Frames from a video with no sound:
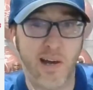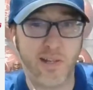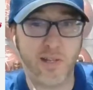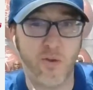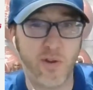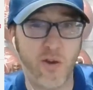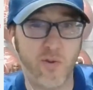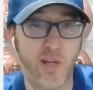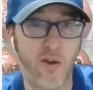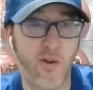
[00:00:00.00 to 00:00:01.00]
don't know,
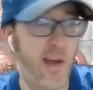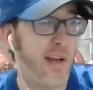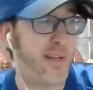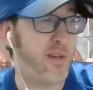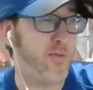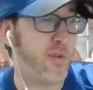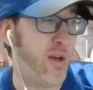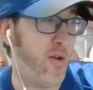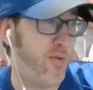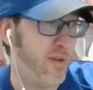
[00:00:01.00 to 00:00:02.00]
Terry. I don't
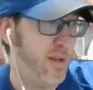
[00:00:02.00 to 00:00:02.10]
know.